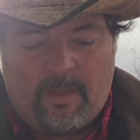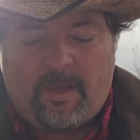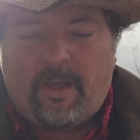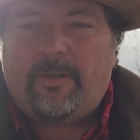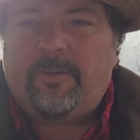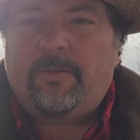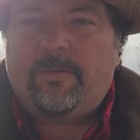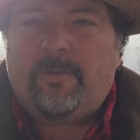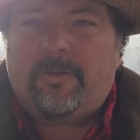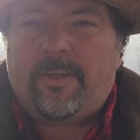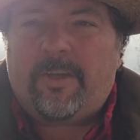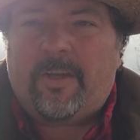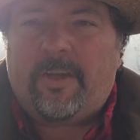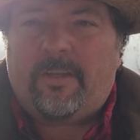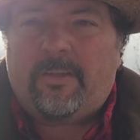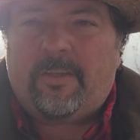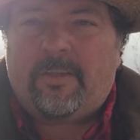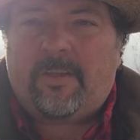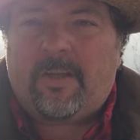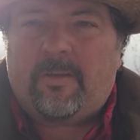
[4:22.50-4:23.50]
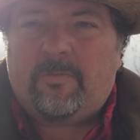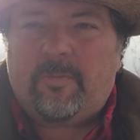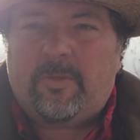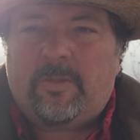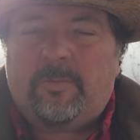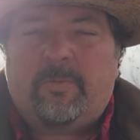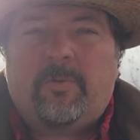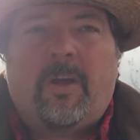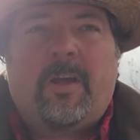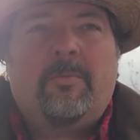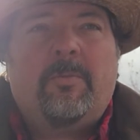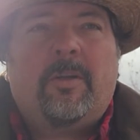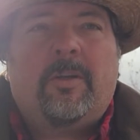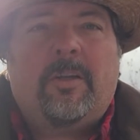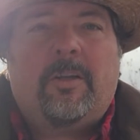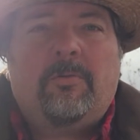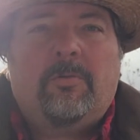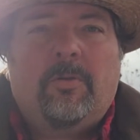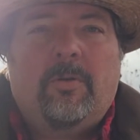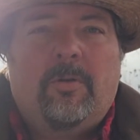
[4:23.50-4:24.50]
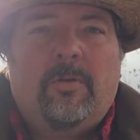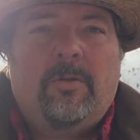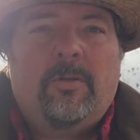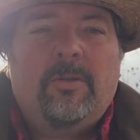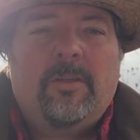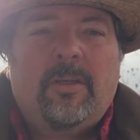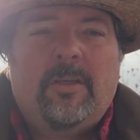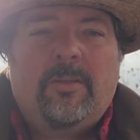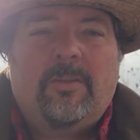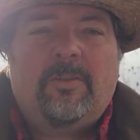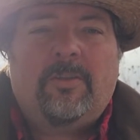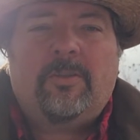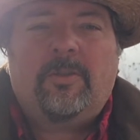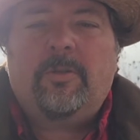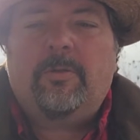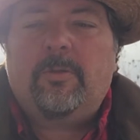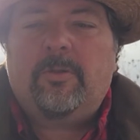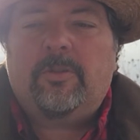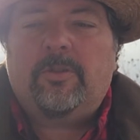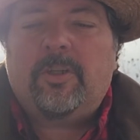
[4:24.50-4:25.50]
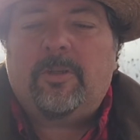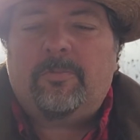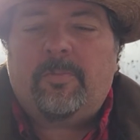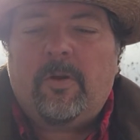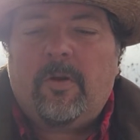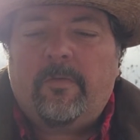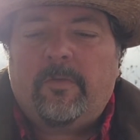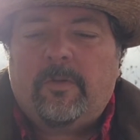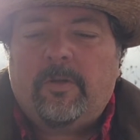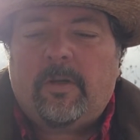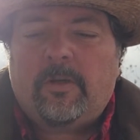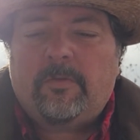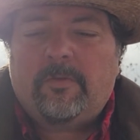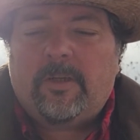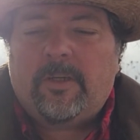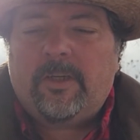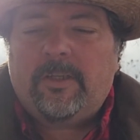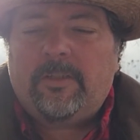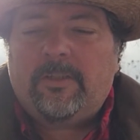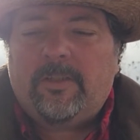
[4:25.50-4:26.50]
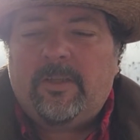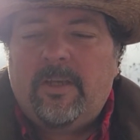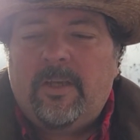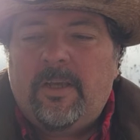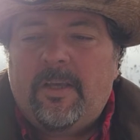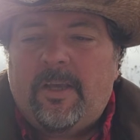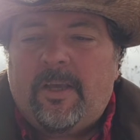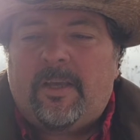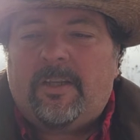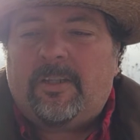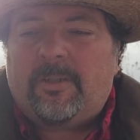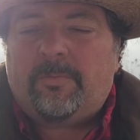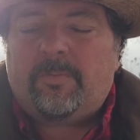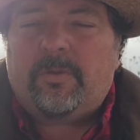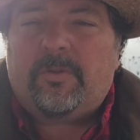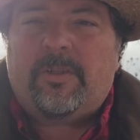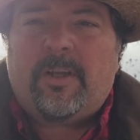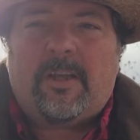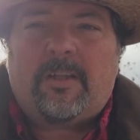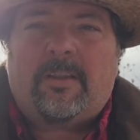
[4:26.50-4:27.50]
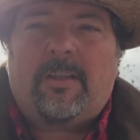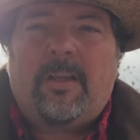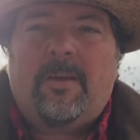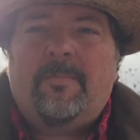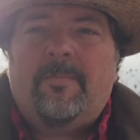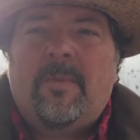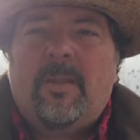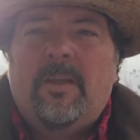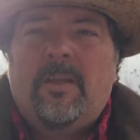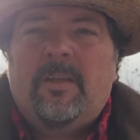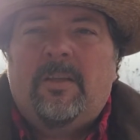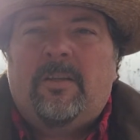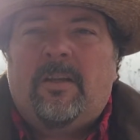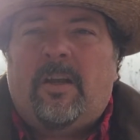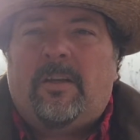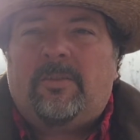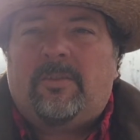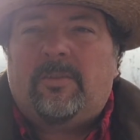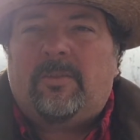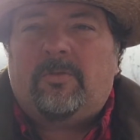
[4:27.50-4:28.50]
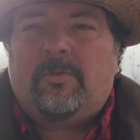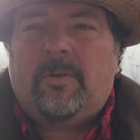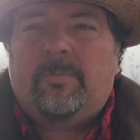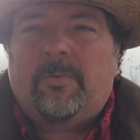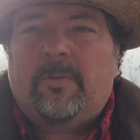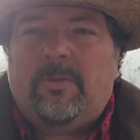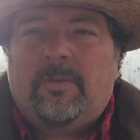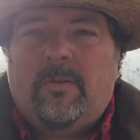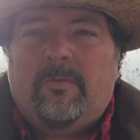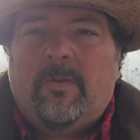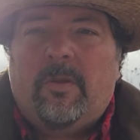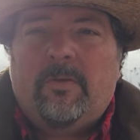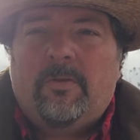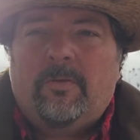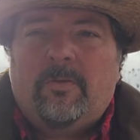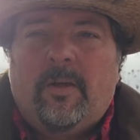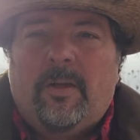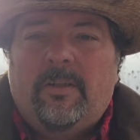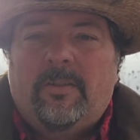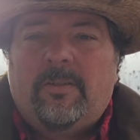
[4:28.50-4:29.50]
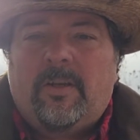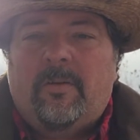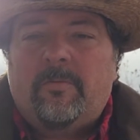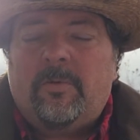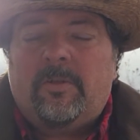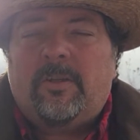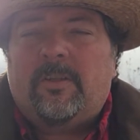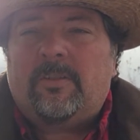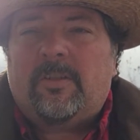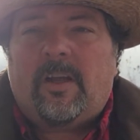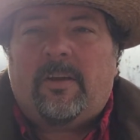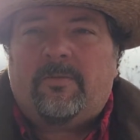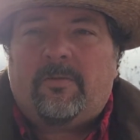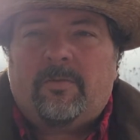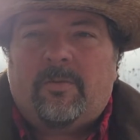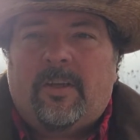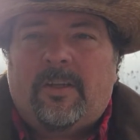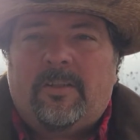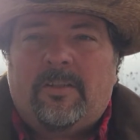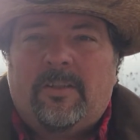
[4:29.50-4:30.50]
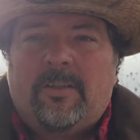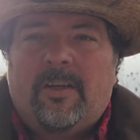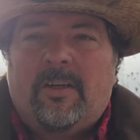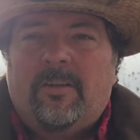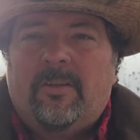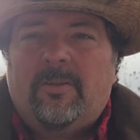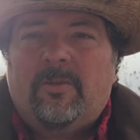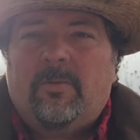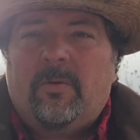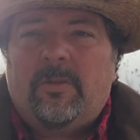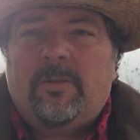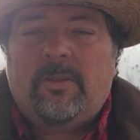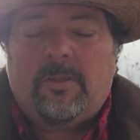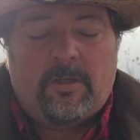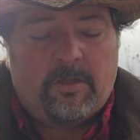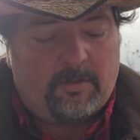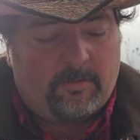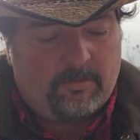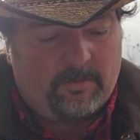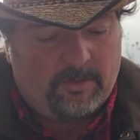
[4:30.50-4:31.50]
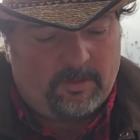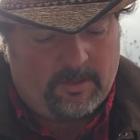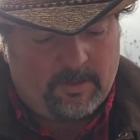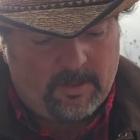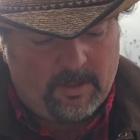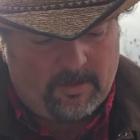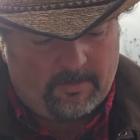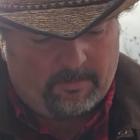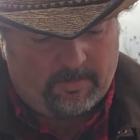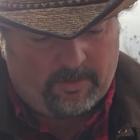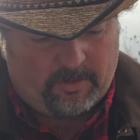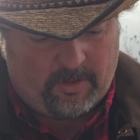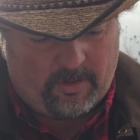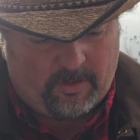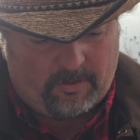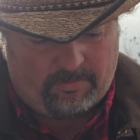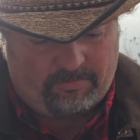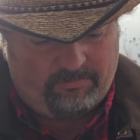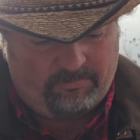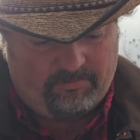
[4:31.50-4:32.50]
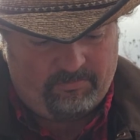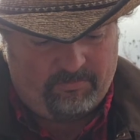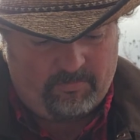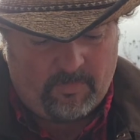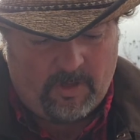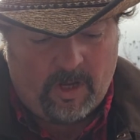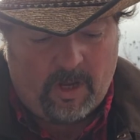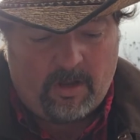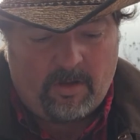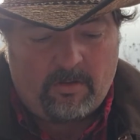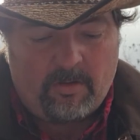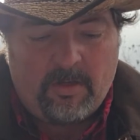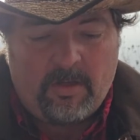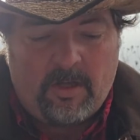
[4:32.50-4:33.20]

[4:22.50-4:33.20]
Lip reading: understand that government's primary role is stewardship over our rights and to protect them, not to strip us of those rights. Government doesn't have the right to tell us what to do. So, no.